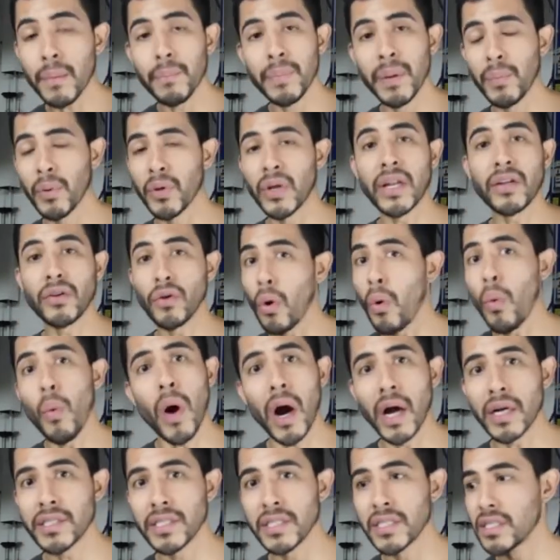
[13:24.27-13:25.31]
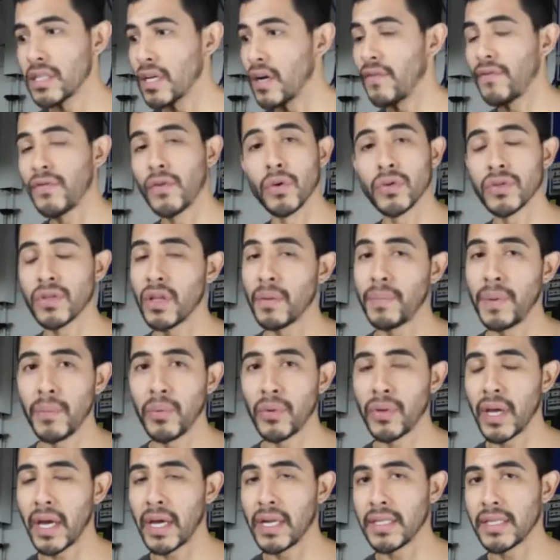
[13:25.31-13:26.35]
People that don't watch this stuff, those are the
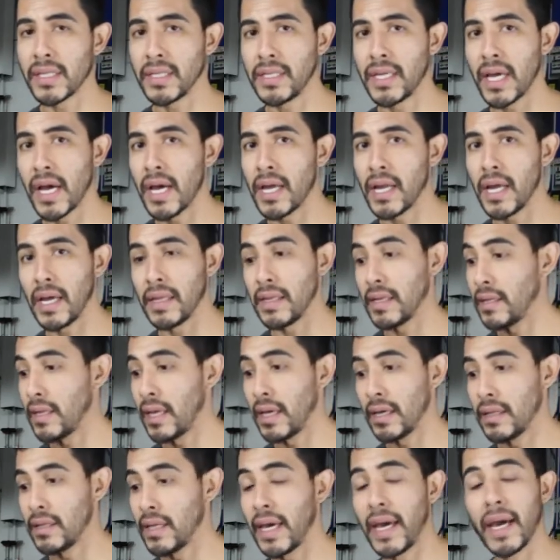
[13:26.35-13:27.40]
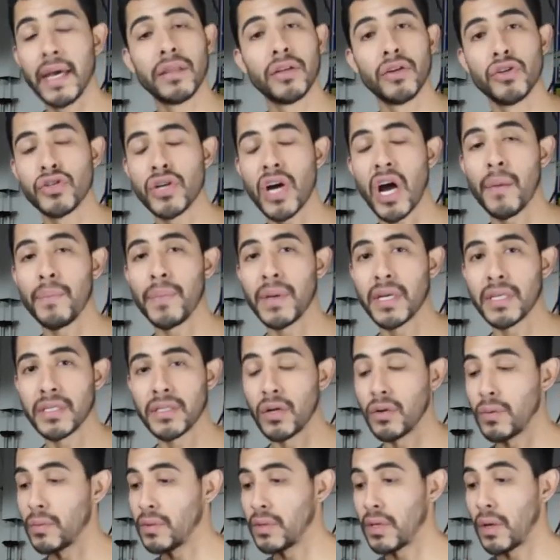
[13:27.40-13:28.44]
people that get into debt and then they hit their job because
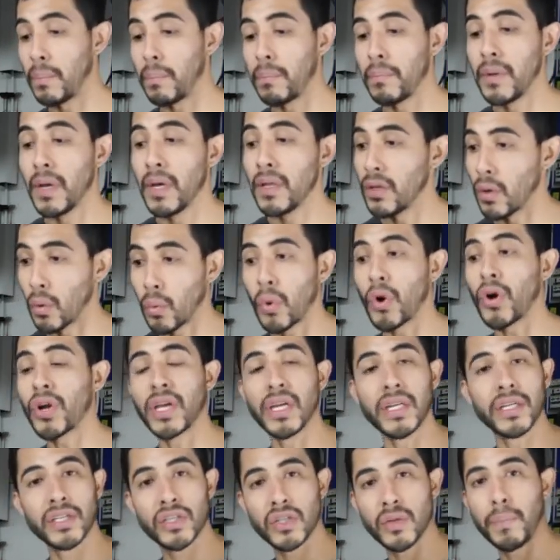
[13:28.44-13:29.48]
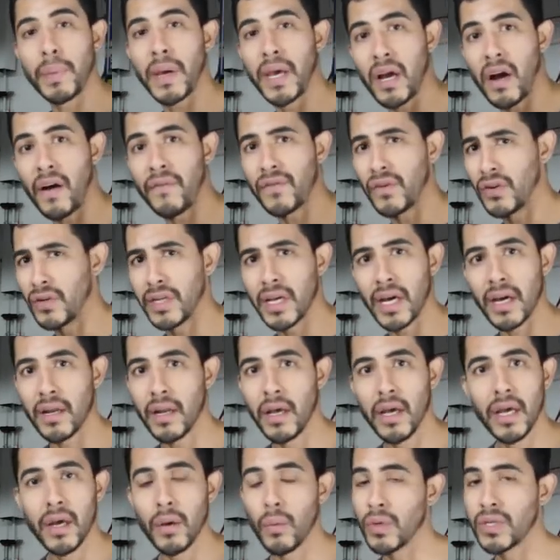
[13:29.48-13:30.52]
they're working just to pay off their debt,
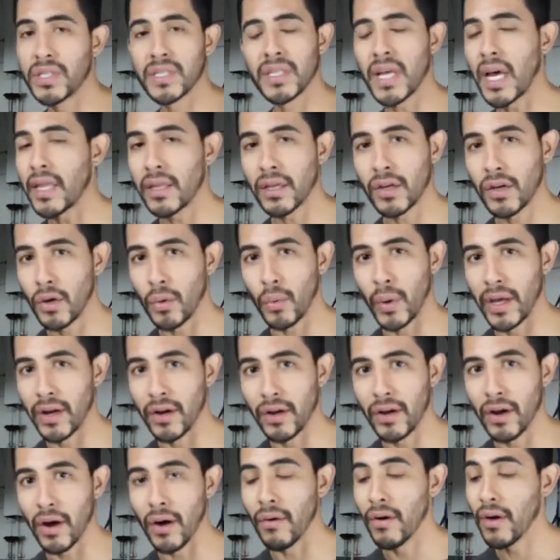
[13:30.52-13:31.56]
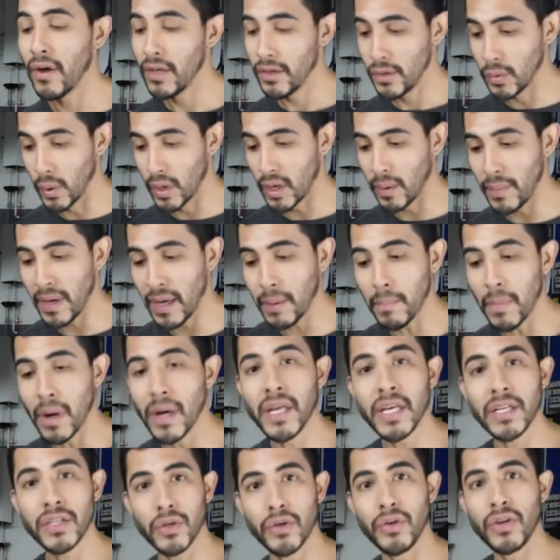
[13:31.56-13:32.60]
which is not the good way to go. You want to make
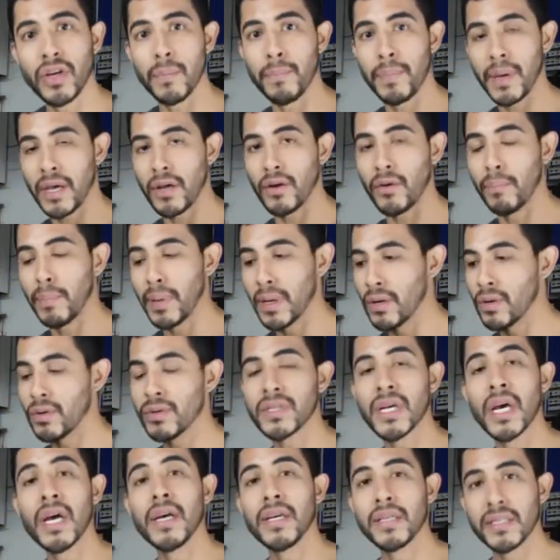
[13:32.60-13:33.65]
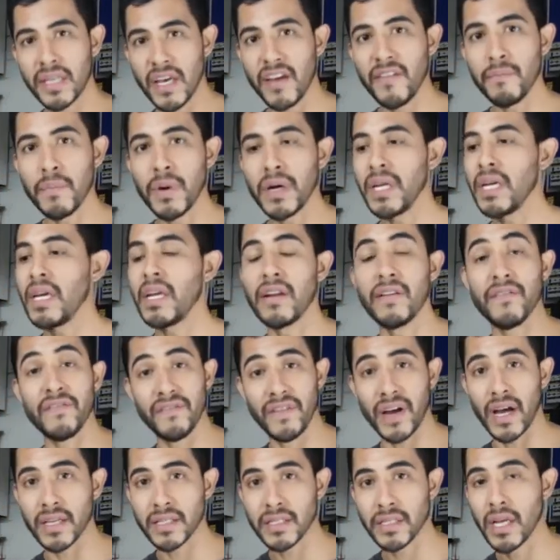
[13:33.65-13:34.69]
money so you can pay your bills, save money, and
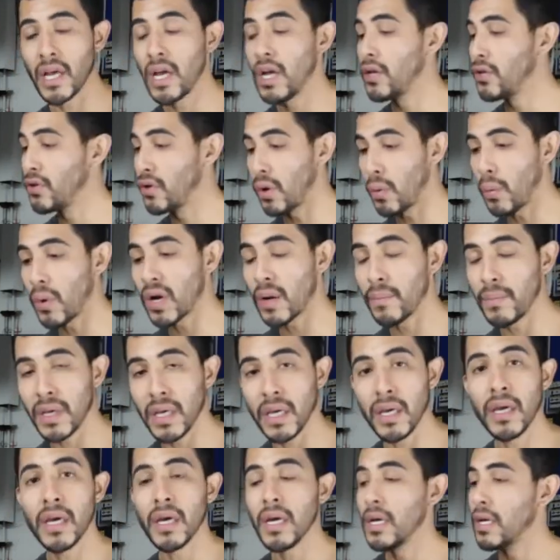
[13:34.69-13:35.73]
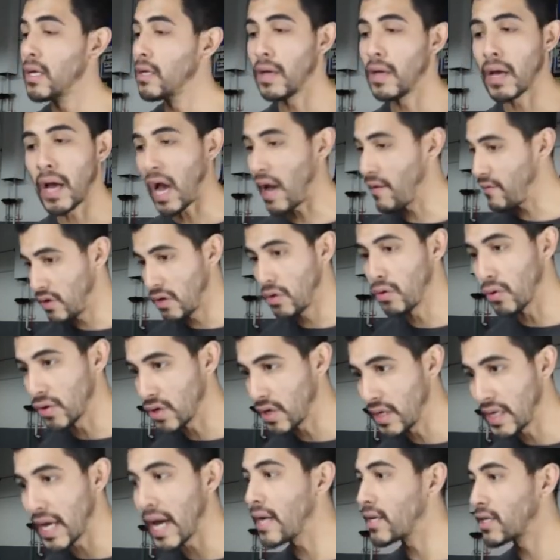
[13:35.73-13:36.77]
invest. You don't want to be having to go
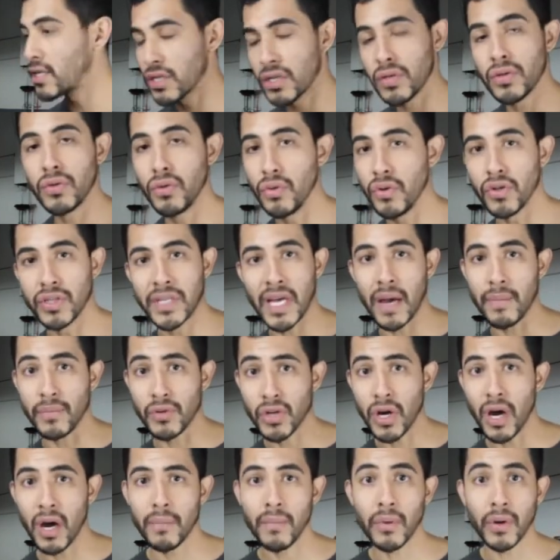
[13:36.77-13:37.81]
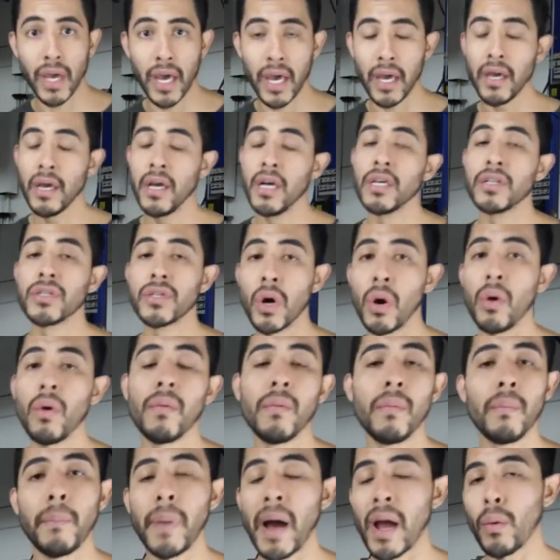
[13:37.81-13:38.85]
into debt just to do your damn job, okay?
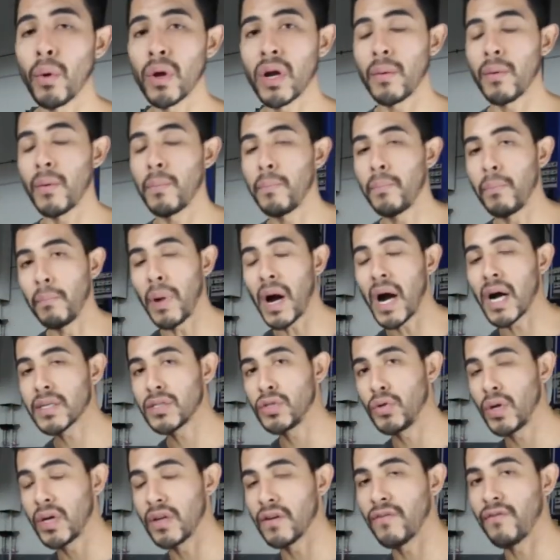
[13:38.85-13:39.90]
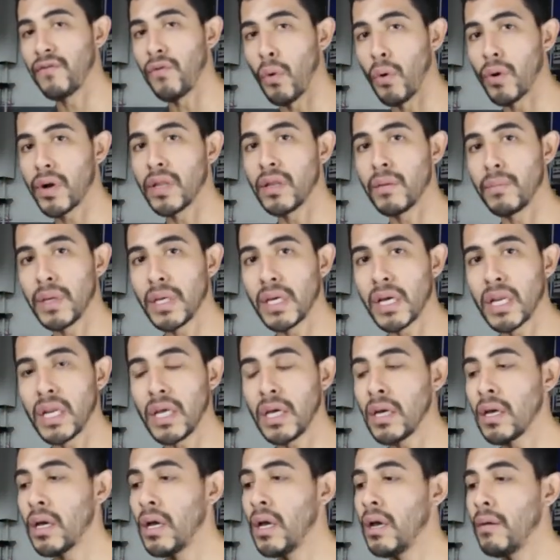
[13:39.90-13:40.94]
So buy whatever box you can afford in the
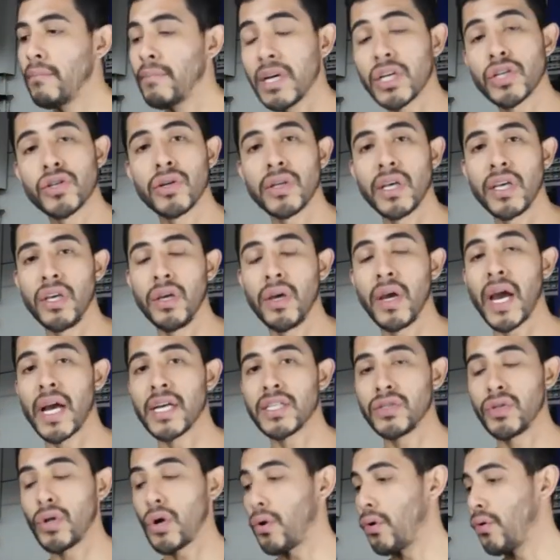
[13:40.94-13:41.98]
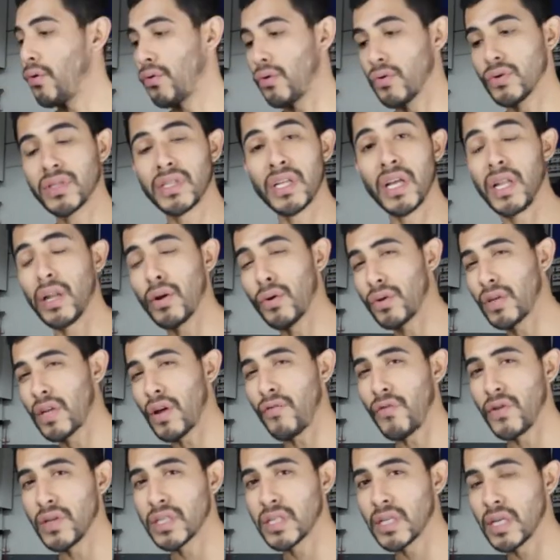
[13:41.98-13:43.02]
beginning. Make sure that you guys know those little
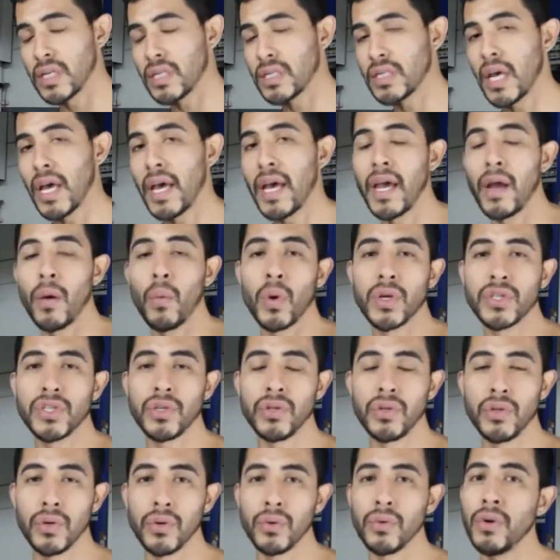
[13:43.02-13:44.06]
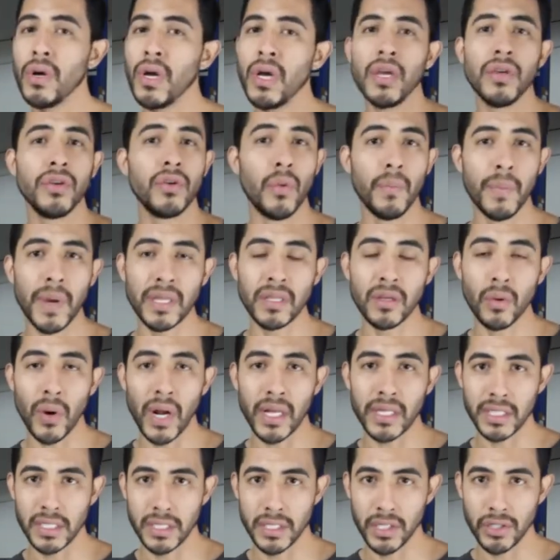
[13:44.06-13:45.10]
differences, and once you do, you'll make the
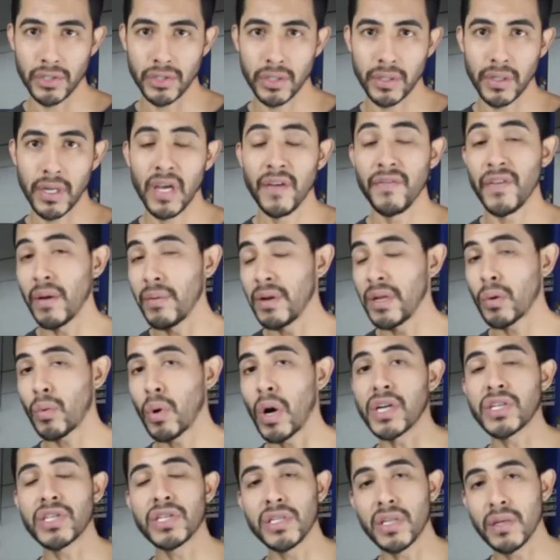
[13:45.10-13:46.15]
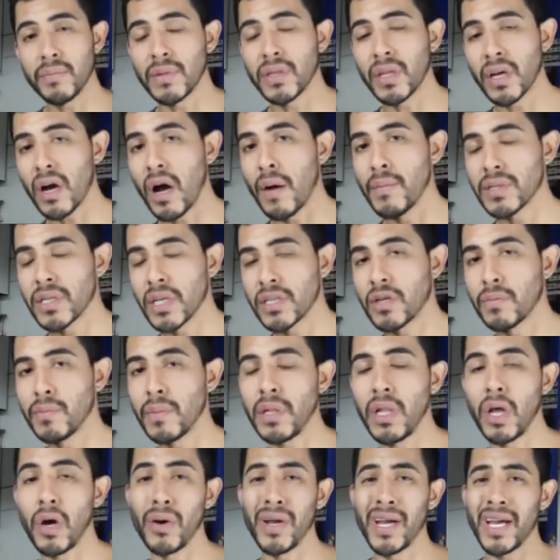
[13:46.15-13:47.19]
right decision. If you have any questions, leave them in the comment section
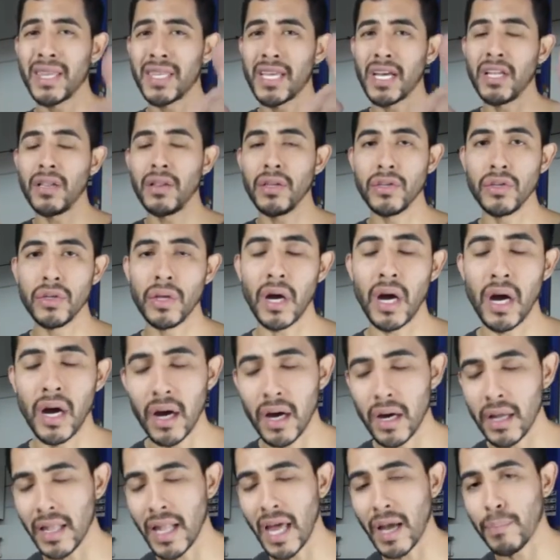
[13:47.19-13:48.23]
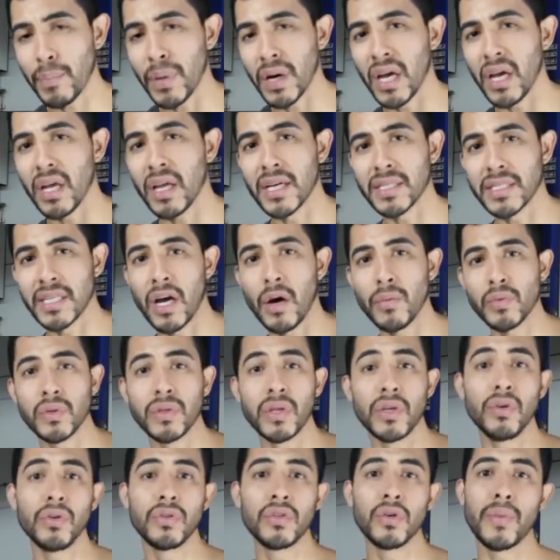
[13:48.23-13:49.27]
below, and hit that like button because it helps
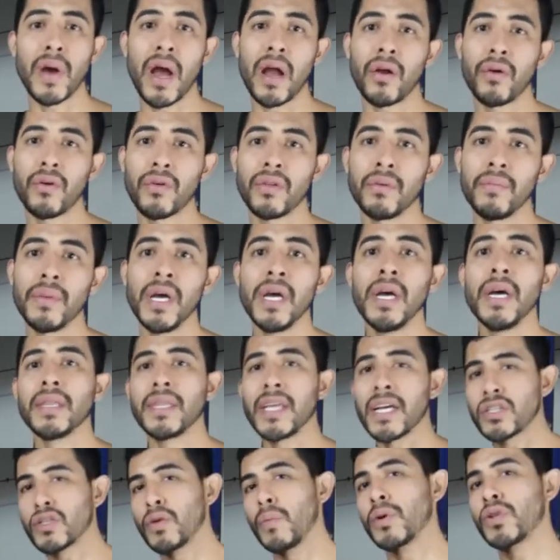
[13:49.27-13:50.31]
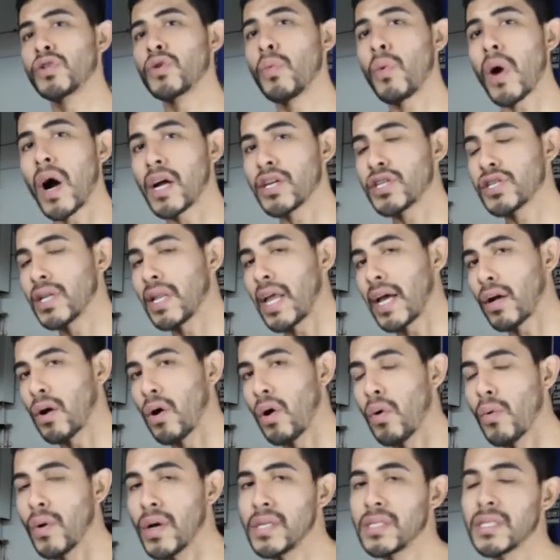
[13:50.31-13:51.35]
with the YouTube algorithm. Thanks so much for watching, like
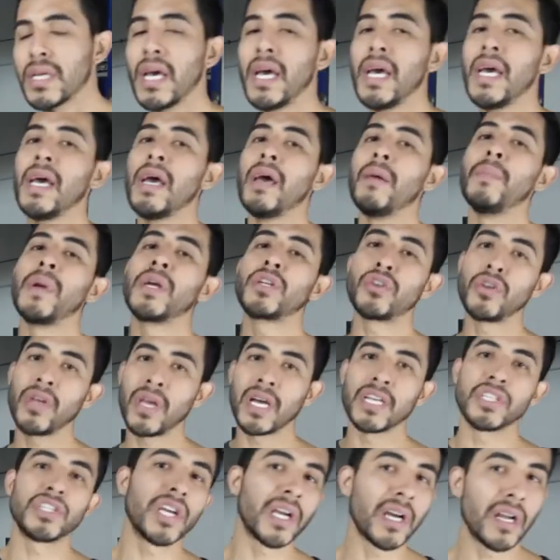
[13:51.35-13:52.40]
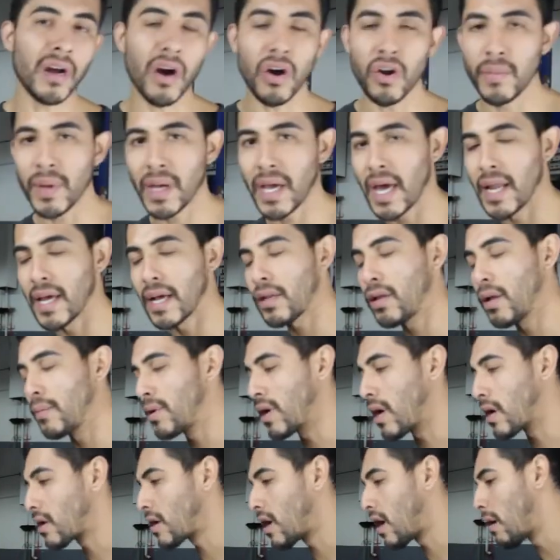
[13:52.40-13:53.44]
always. Make sure you guys check out
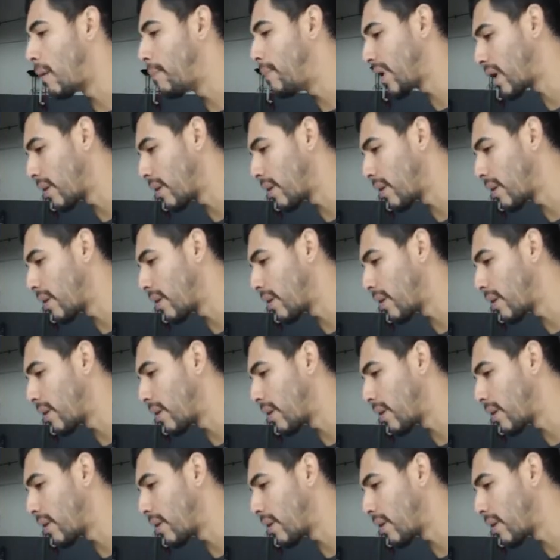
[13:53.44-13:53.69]
AutoMechanicClub.com.